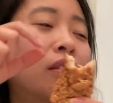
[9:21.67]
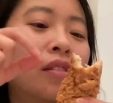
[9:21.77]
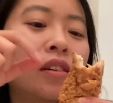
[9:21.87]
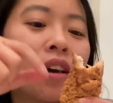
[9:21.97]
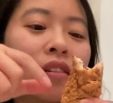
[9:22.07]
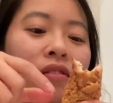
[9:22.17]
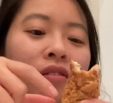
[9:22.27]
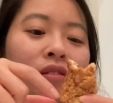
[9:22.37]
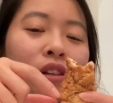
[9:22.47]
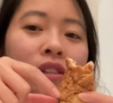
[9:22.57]
Yeah.
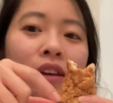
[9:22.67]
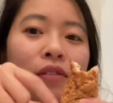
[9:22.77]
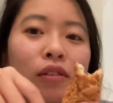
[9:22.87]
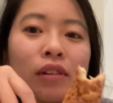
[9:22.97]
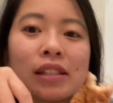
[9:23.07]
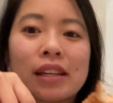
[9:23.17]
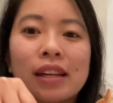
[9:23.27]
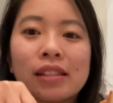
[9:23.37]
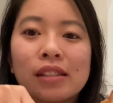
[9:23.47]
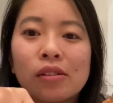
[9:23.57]
Whereas I feel like Raising
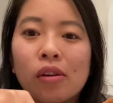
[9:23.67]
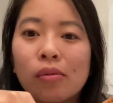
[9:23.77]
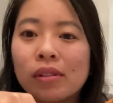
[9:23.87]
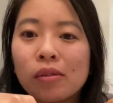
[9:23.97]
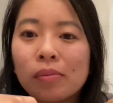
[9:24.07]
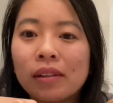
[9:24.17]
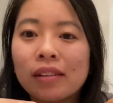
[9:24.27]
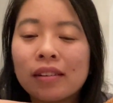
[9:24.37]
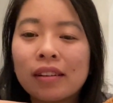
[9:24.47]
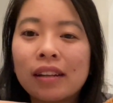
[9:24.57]
Cane's is always
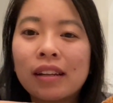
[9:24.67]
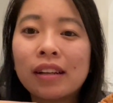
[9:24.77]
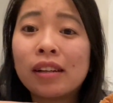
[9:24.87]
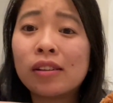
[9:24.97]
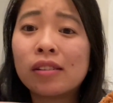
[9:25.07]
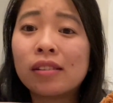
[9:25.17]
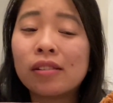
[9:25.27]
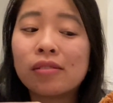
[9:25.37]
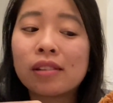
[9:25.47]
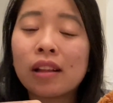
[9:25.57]
open. There
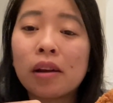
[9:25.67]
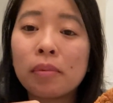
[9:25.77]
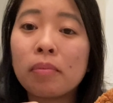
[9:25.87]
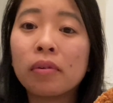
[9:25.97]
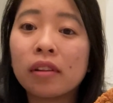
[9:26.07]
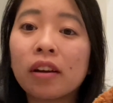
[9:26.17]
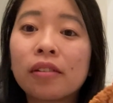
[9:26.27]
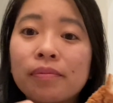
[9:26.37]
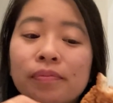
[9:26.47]
was a lot of people there.